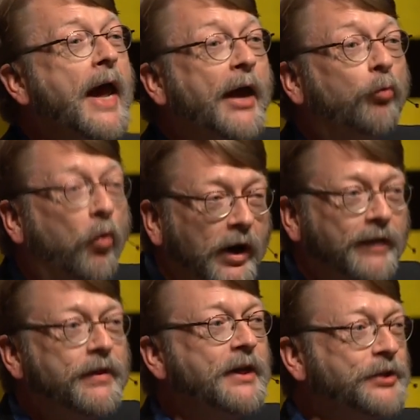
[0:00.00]
And
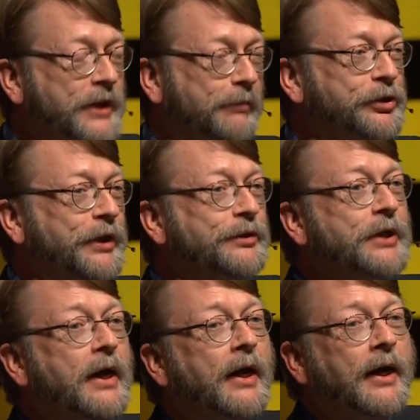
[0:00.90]
one of the
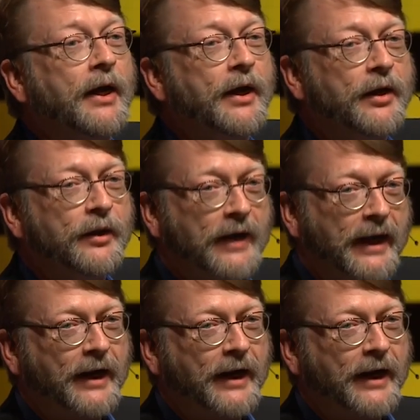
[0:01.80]
assumptions that